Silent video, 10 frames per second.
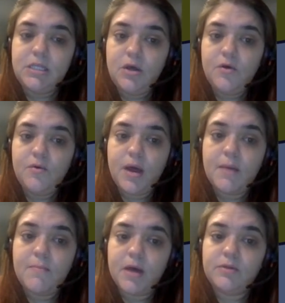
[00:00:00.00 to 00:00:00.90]
So
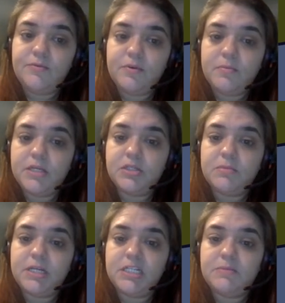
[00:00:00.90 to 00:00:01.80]
about
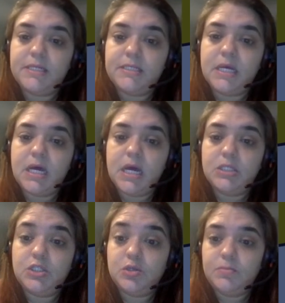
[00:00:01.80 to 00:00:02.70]
information management
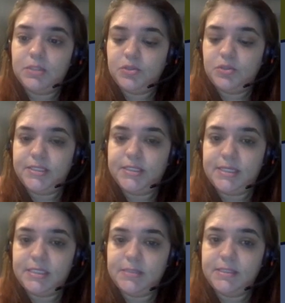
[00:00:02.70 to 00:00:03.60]
to maturity
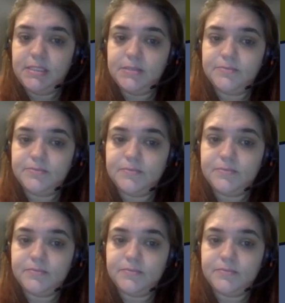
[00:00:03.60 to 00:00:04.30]
assessment,